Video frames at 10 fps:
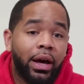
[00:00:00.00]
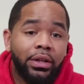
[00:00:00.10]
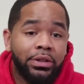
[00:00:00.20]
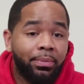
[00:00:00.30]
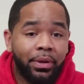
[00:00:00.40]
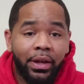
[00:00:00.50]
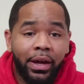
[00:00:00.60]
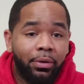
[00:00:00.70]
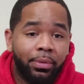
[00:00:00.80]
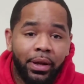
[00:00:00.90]
Something that
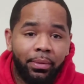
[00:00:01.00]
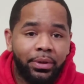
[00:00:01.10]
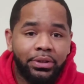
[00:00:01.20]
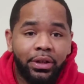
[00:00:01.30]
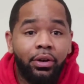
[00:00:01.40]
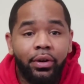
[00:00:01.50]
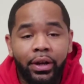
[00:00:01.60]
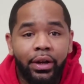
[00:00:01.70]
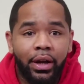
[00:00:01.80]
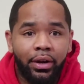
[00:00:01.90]
I'll be able to say,
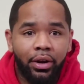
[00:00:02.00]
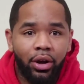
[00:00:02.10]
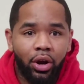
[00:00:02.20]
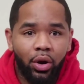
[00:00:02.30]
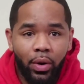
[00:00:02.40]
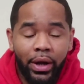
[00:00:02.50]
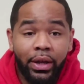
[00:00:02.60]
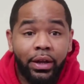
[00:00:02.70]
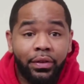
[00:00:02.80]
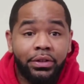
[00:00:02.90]
okay, I know I
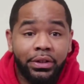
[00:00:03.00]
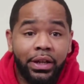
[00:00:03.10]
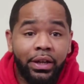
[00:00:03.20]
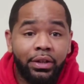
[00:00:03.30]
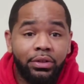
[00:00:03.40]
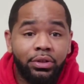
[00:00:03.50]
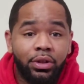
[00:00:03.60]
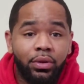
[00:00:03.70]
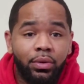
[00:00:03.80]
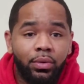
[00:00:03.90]
can get this again,
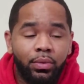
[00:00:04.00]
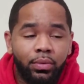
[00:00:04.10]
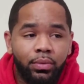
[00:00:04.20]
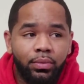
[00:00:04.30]
so